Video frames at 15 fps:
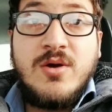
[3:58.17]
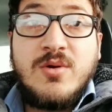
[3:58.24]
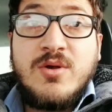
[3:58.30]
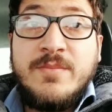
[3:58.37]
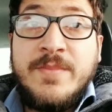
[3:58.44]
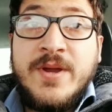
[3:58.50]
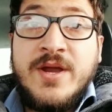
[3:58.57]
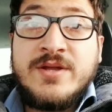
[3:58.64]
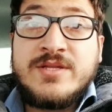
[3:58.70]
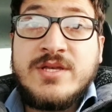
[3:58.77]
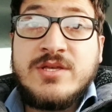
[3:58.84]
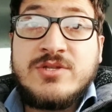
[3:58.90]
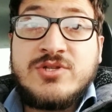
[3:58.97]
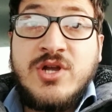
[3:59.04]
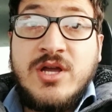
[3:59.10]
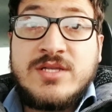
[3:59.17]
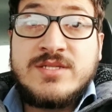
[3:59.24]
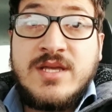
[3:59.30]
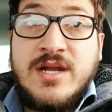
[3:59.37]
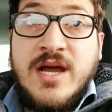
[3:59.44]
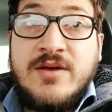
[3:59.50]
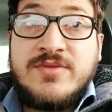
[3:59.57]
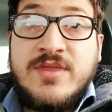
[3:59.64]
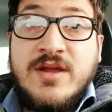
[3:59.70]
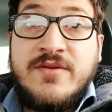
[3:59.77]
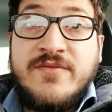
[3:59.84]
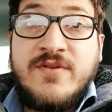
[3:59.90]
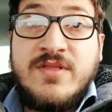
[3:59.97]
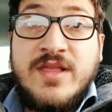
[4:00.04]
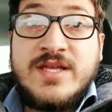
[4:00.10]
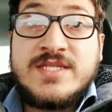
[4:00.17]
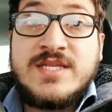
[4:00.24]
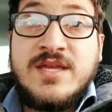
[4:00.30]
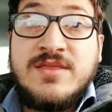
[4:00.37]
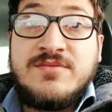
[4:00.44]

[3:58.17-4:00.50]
compared to the trucks that are out there for less than